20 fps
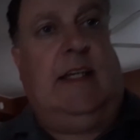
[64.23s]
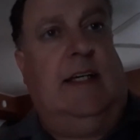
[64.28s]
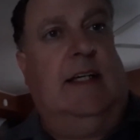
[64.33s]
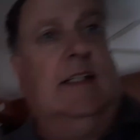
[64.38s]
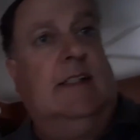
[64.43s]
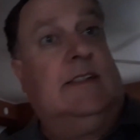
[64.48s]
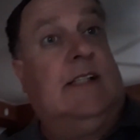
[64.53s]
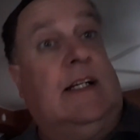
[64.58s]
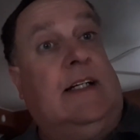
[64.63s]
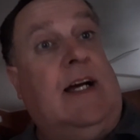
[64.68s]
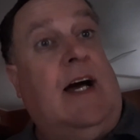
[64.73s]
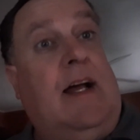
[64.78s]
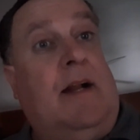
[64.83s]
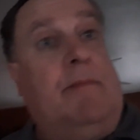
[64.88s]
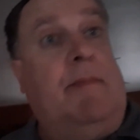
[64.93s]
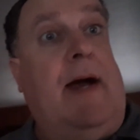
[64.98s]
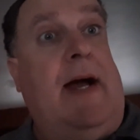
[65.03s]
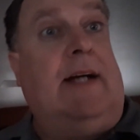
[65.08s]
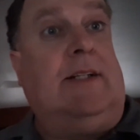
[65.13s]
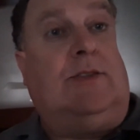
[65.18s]
is I got a
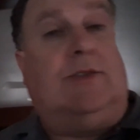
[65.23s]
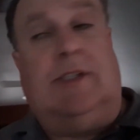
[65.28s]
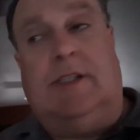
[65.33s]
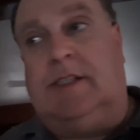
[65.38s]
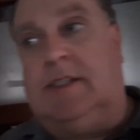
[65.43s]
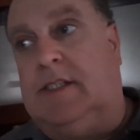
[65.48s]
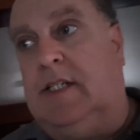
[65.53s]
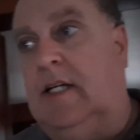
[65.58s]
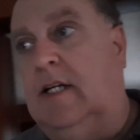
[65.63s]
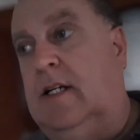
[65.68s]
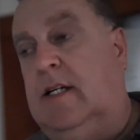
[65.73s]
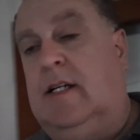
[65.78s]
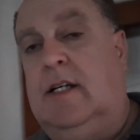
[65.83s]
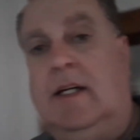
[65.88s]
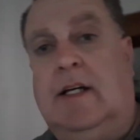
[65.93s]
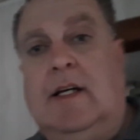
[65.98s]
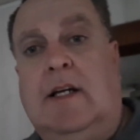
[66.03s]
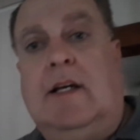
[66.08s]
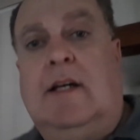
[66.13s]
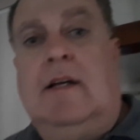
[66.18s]
mattress.
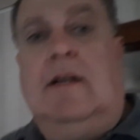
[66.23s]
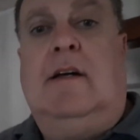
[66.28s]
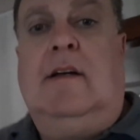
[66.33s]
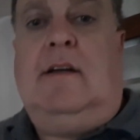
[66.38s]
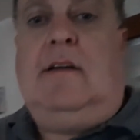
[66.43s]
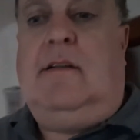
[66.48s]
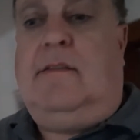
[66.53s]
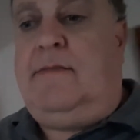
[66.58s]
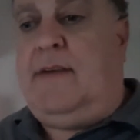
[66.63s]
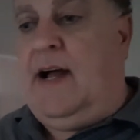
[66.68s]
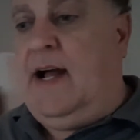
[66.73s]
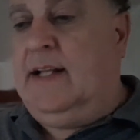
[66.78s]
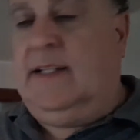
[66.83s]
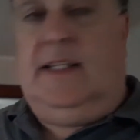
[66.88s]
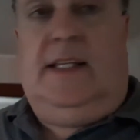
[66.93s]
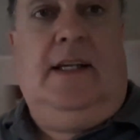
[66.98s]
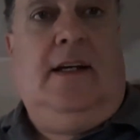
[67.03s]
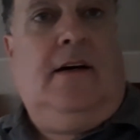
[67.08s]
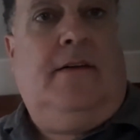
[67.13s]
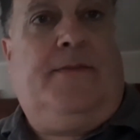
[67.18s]

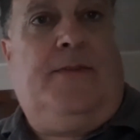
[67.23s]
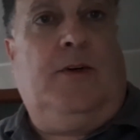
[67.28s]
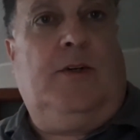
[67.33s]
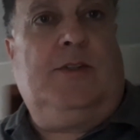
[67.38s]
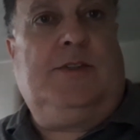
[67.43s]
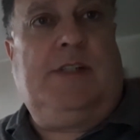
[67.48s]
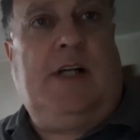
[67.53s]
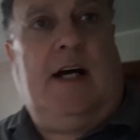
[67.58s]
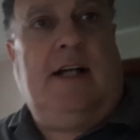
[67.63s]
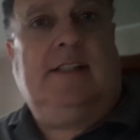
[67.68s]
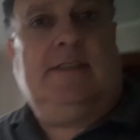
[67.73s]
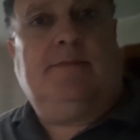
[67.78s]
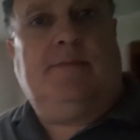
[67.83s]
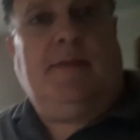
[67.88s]
Finally, a full-size